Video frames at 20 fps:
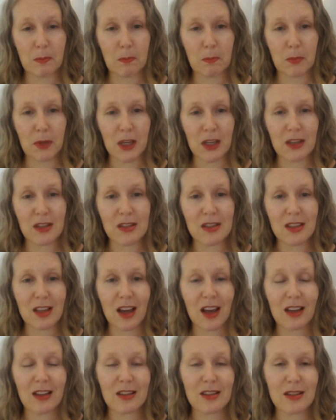Because
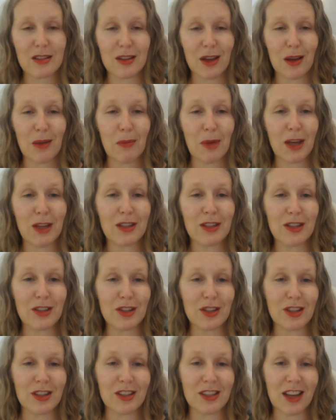that's a
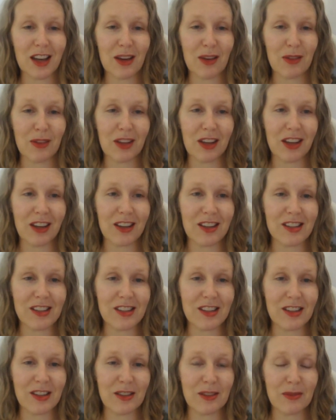message that's out there,
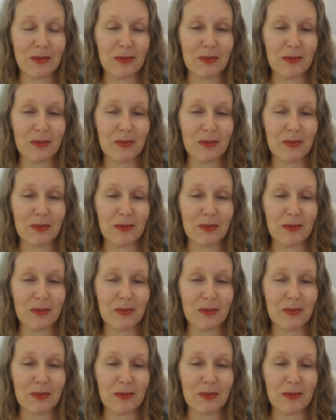isn't it?